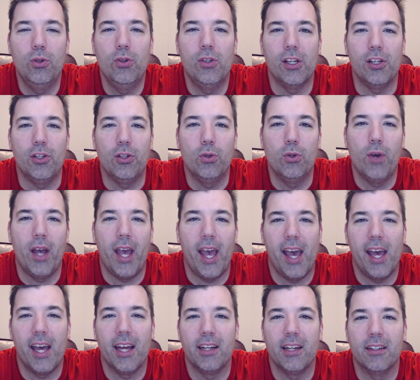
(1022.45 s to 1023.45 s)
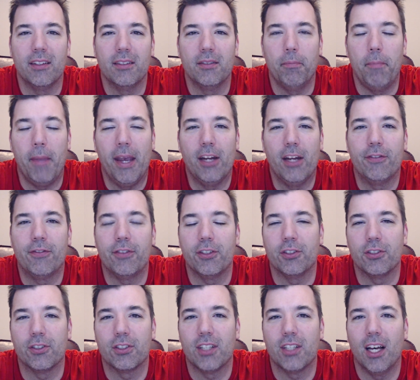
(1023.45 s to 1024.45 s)
that you had made for
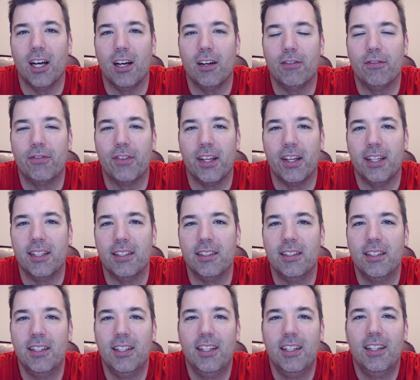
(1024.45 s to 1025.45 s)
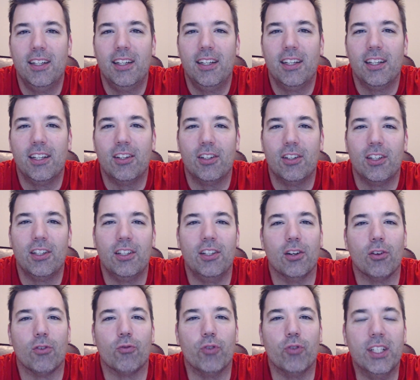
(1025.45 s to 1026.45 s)
yourself, then
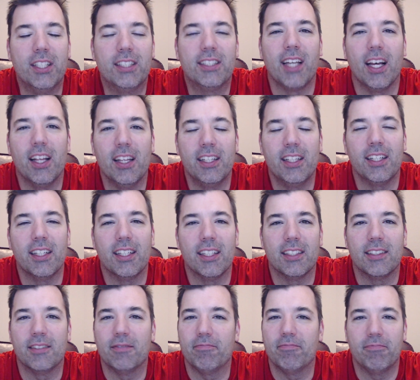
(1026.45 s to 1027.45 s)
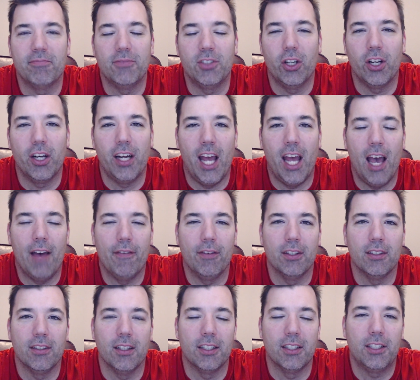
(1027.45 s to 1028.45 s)
reselling it, you're going to have
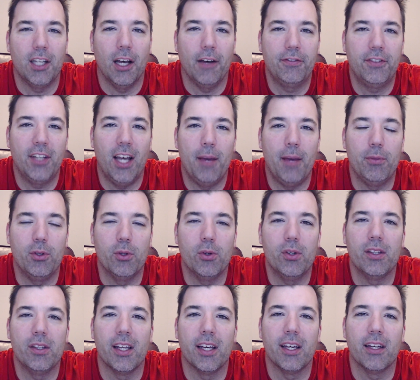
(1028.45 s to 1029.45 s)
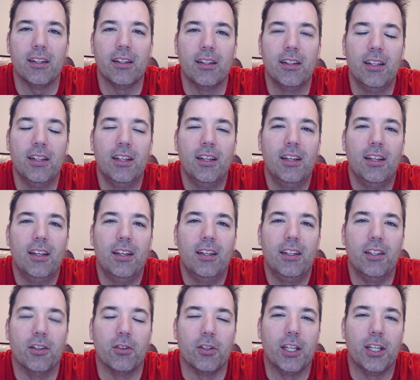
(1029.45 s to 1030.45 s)
a tough time doing that.
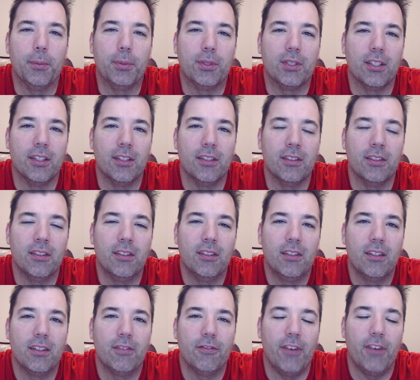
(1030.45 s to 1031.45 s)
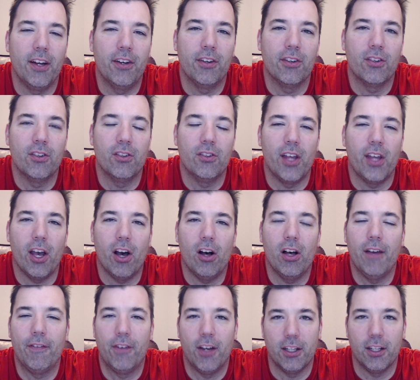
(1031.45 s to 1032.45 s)
Gibson, Fender, they all
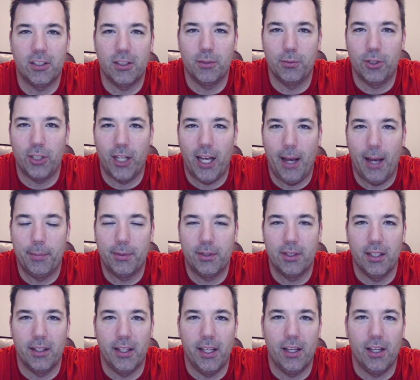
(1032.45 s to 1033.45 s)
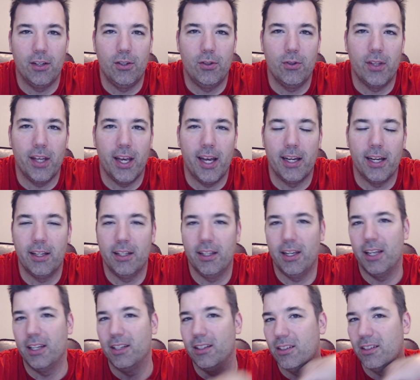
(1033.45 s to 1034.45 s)
have custom shops, and they can do that.
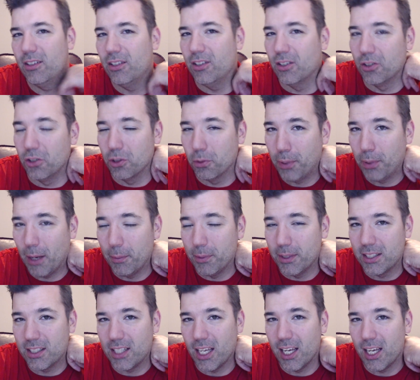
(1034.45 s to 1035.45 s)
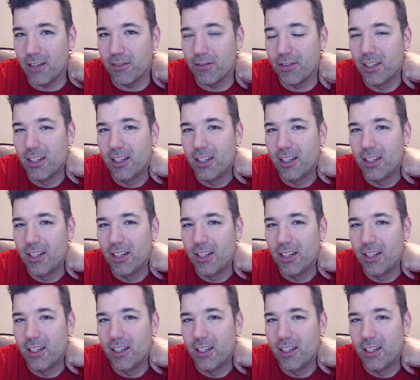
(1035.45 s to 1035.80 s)
And you'll probably save